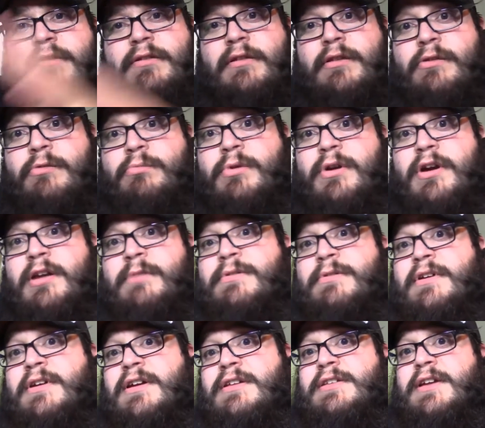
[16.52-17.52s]
little weird
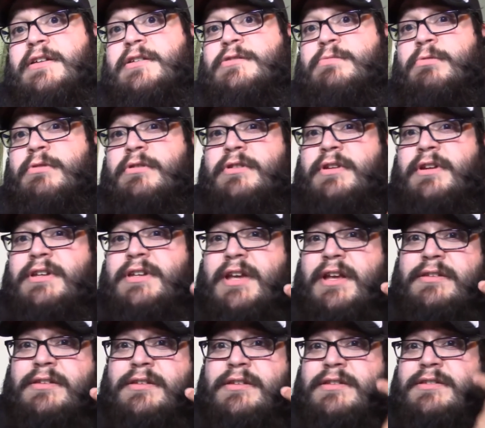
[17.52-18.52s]
because I just went to the
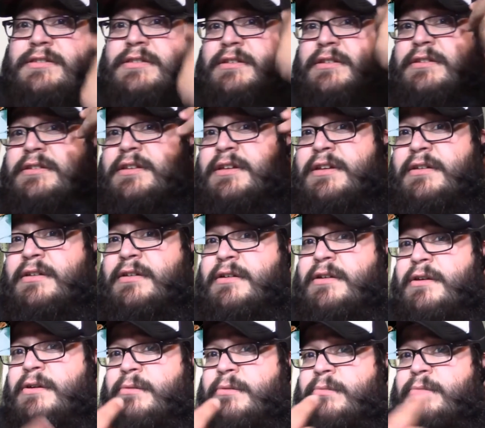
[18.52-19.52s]
dentist, and
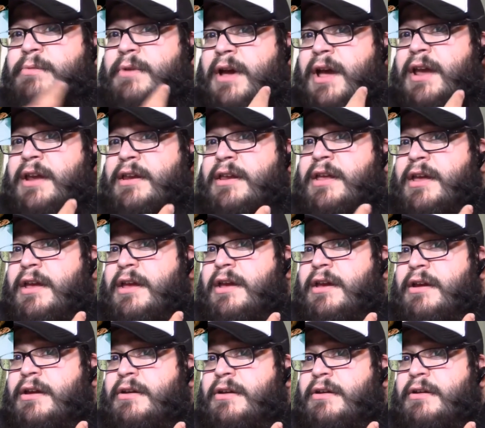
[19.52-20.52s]
right
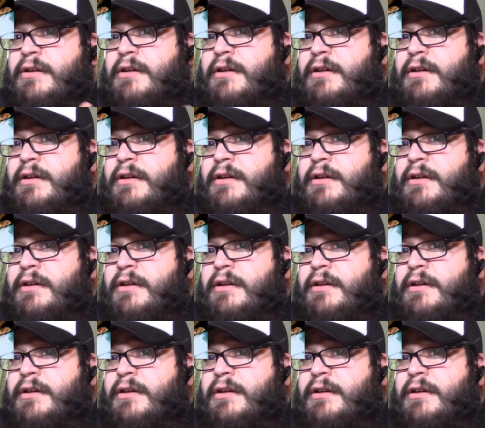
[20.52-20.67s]
here,